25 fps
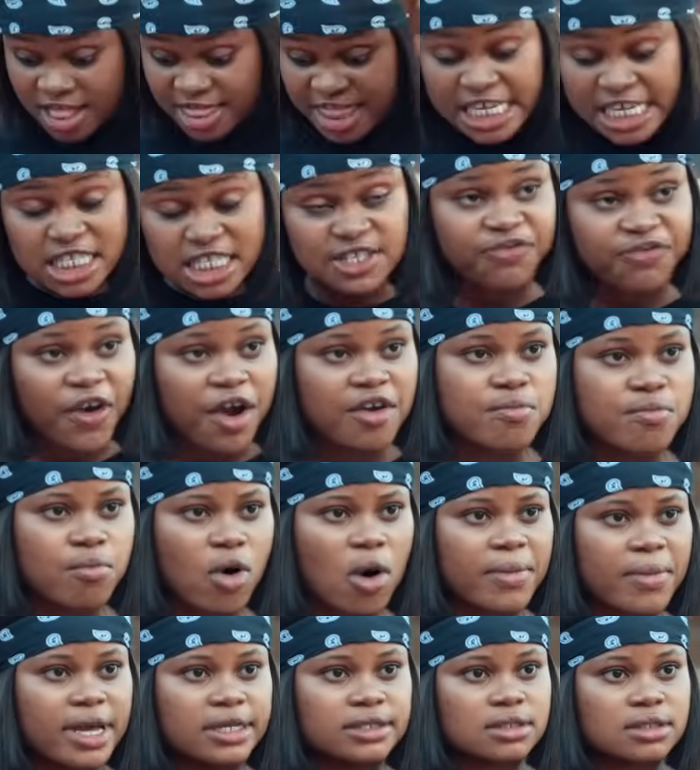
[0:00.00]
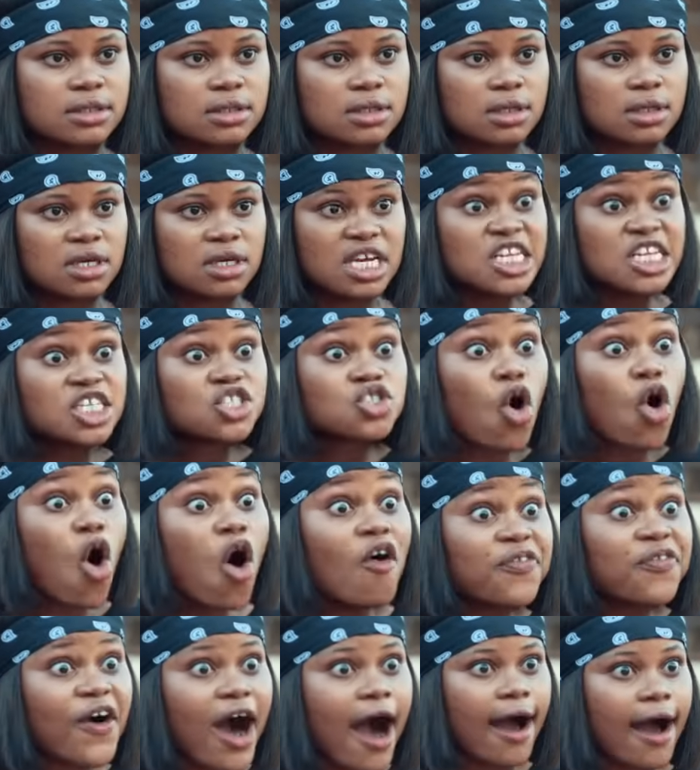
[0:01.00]
this very moment. It is
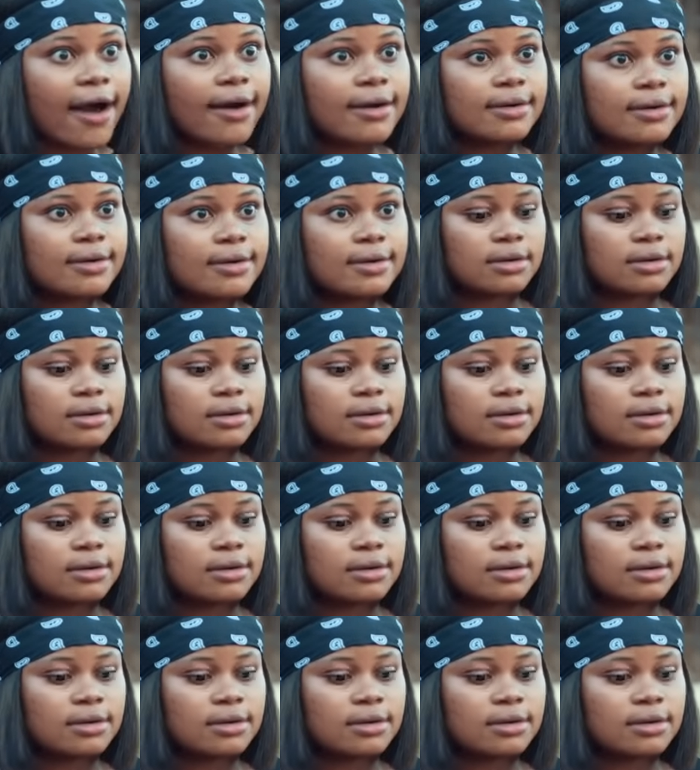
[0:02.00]
over!